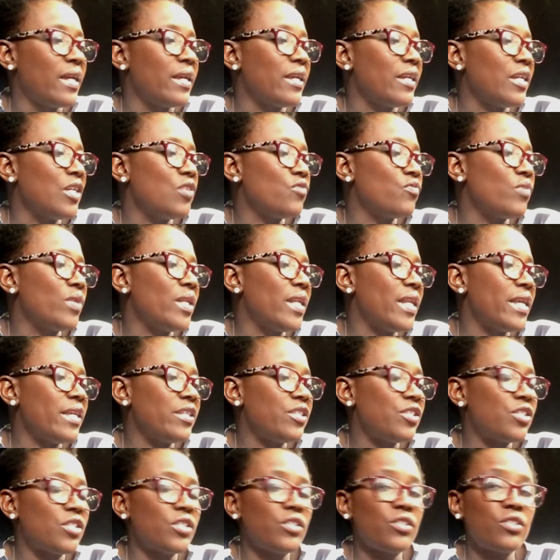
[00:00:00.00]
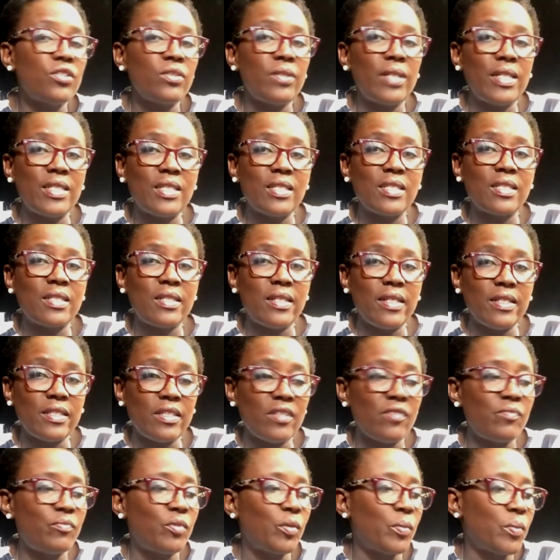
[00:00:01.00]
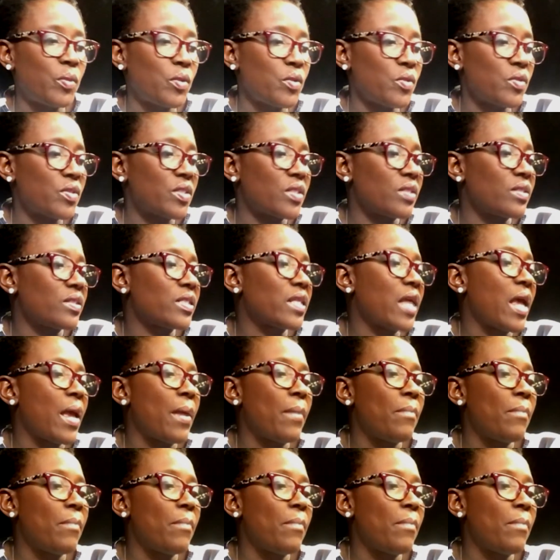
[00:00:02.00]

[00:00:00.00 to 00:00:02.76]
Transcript: in relation to legislative proposals,